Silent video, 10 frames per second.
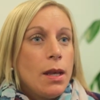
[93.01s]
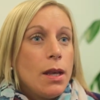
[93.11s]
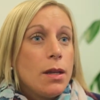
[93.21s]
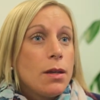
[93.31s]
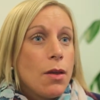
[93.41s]

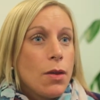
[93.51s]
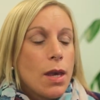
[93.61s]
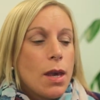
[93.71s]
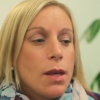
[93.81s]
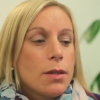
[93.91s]
In another
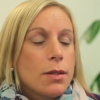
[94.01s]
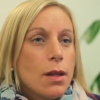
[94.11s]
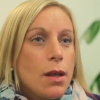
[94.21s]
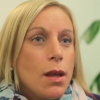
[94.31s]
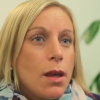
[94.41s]
case,
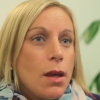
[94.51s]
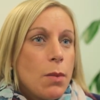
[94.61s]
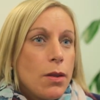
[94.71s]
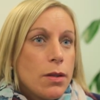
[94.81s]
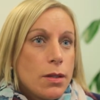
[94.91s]
a
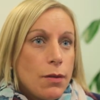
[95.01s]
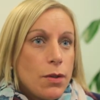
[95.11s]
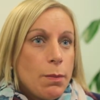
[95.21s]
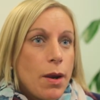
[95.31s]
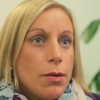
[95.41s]
mother
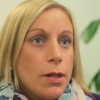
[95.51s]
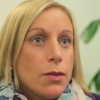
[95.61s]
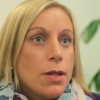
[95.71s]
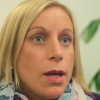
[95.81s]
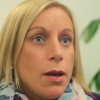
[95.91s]
suffered a
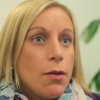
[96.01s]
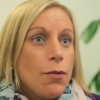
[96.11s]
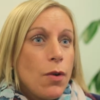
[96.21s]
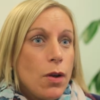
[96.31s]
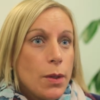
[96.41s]
perineal tear
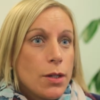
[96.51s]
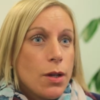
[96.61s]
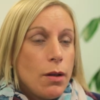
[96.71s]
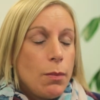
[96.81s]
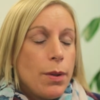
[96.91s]
following
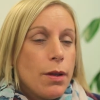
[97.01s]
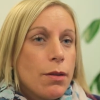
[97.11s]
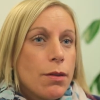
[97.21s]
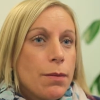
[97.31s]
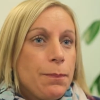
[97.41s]

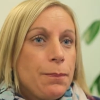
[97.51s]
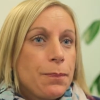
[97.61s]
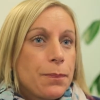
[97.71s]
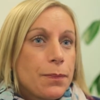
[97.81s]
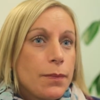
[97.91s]
childbirth.
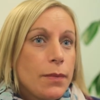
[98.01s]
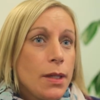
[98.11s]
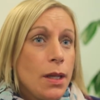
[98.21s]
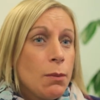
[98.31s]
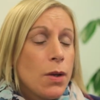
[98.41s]

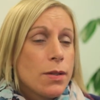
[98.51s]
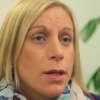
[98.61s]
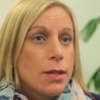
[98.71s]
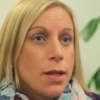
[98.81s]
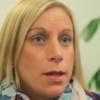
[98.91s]
And whilst
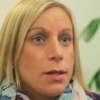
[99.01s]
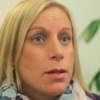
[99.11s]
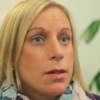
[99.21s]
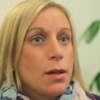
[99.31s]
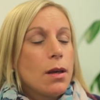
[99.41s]
that tear
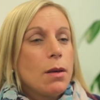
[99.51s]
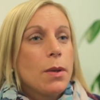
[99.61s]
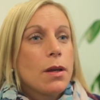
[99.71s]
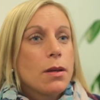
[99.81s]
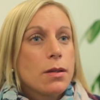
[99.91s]
didn't occur
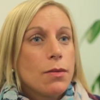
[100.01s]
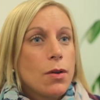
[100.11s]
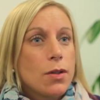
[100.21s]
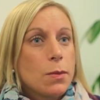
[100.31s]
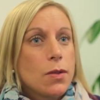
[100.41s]
because of the
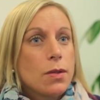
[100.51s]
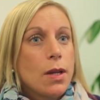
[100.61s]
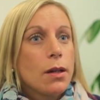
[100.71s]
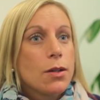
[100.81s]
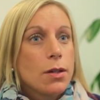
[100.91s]
hospital's
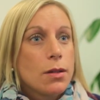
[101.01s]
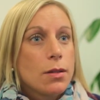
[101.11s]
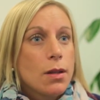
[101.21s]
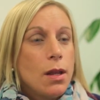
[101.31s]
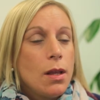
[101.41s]

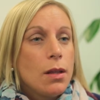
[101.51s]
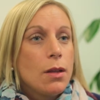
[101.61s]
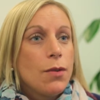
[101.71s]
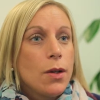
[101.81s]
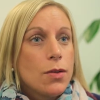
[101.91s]
negligence,
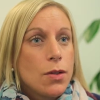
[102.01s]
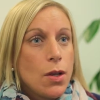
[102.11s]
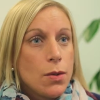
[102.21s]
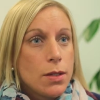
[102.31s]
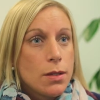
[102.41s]
they failed to
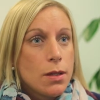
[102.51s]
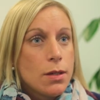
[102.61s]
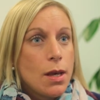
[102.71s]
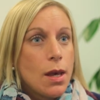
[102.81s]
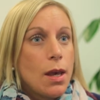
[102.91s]
notice the
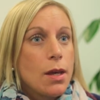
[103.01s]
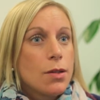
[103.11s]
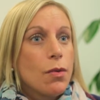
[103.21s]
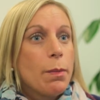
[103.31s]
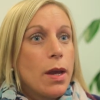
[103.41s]
tear and
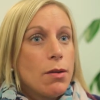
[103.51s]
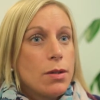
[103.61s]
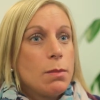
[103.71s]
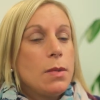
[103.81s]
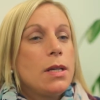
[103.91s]
to repair
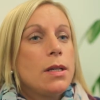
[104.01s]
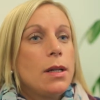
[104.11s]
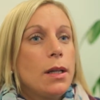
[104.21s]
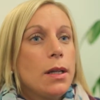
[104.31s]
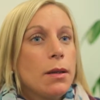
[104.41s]
it
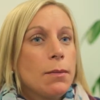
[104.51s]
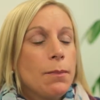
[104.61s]
immediately.